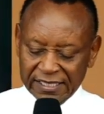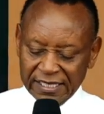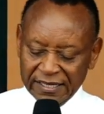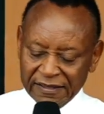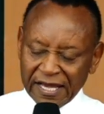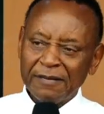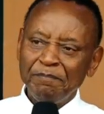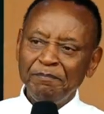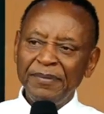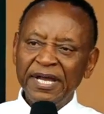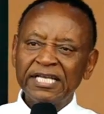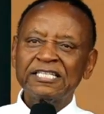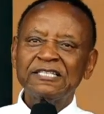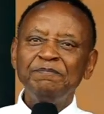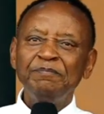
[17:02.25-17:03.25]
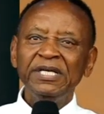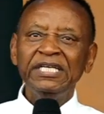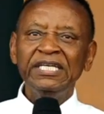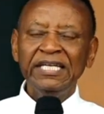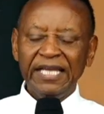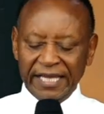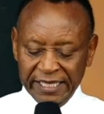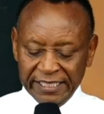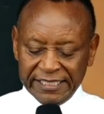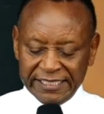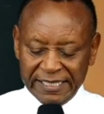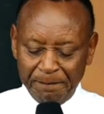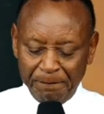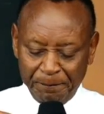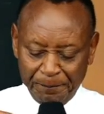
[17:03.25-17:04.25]
that makes me
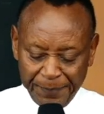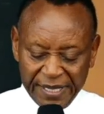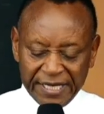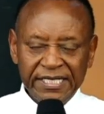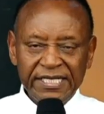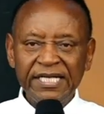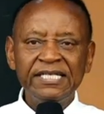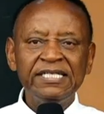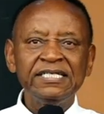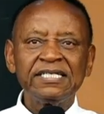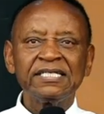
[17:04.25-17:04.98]
independent